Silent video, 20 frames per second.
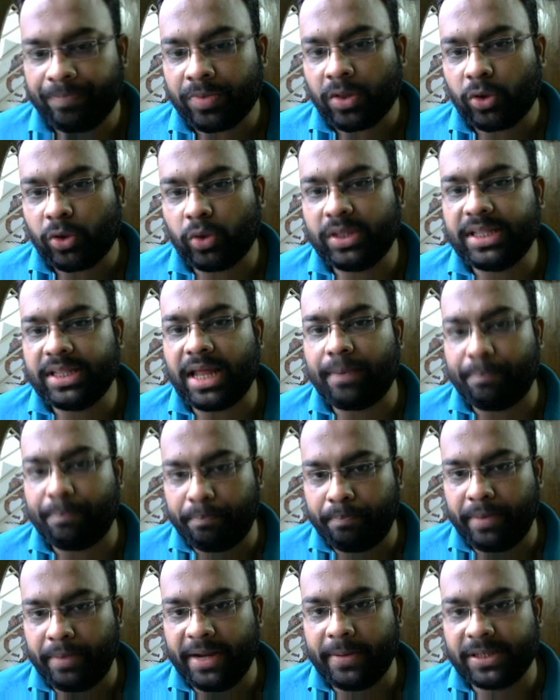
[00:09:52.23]
So these are
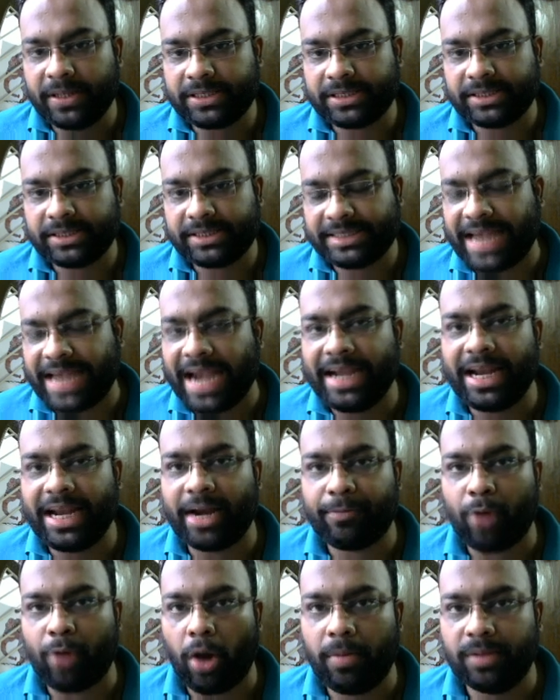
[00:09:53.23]
pretty much standard
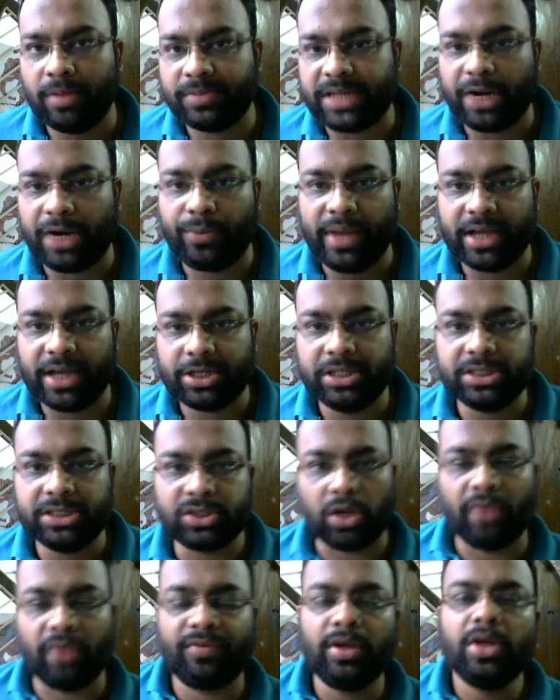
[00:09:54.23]
problems that we actually
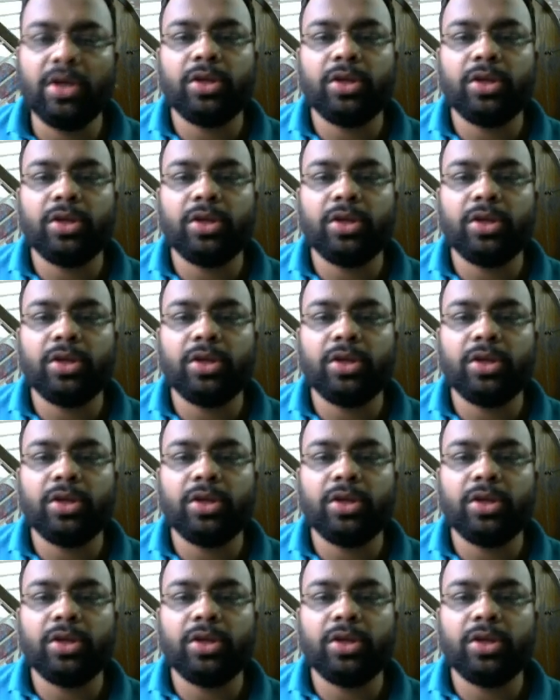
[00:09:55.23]
solve.